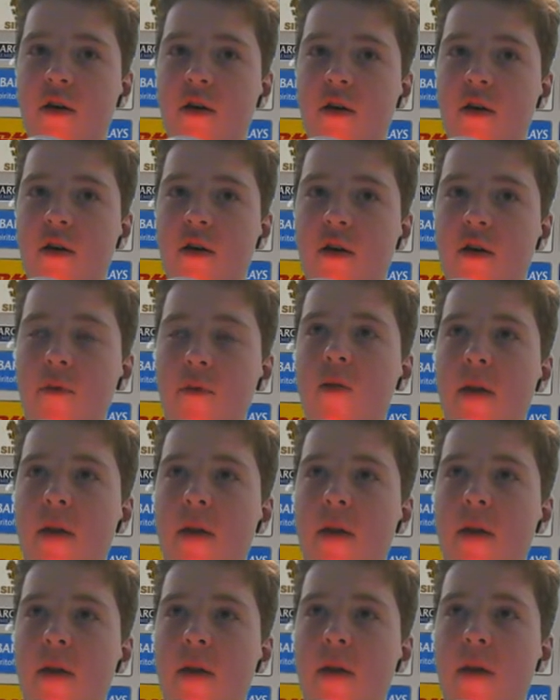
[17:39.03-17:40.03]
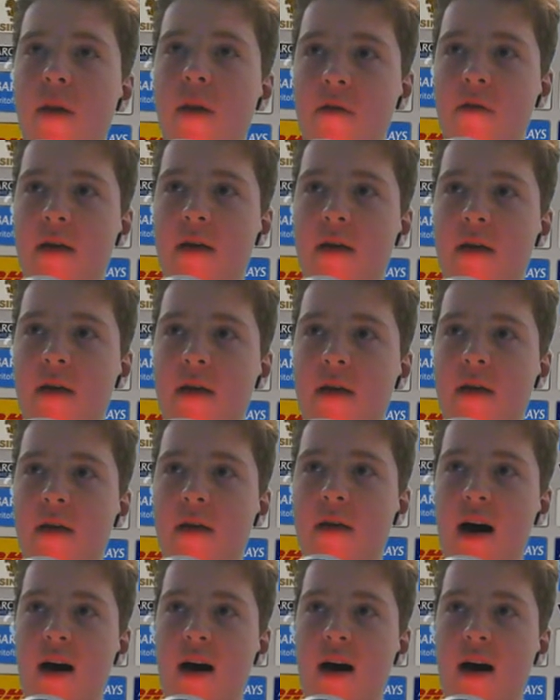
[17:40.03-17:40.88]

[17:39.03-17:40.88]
I think it will be a bit of both, actually.